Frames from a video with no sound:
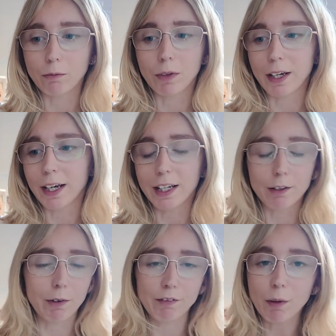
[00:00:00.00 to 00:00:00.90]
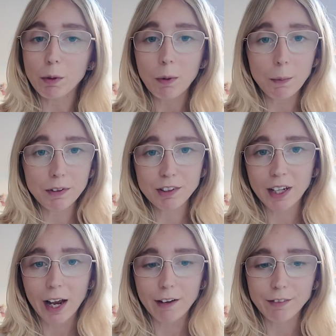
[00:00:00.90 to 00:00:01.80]
like any of my family members to
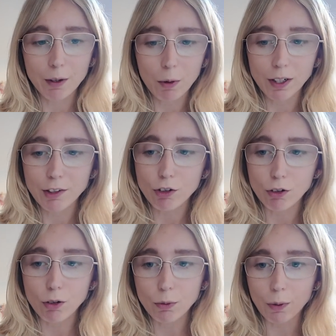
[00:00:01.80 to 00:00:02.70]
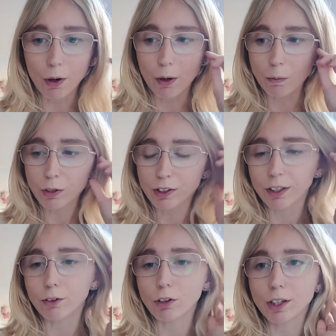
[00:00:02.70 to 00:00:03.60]
get if they wanted to, because I
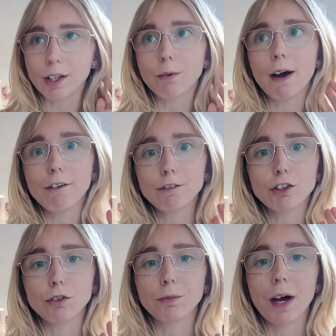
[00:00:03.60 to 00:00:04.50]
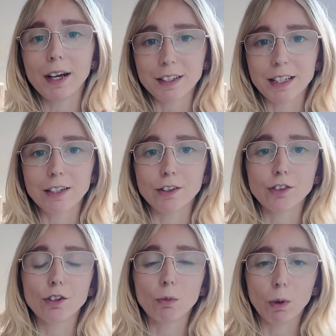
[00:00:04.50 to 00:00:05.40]
knew that they were after some
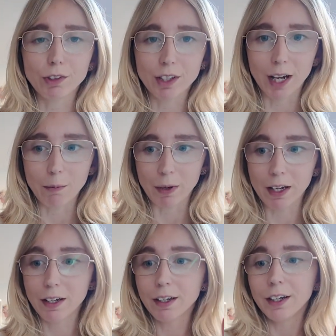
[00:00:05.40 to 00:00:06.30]
ideas on what to get me.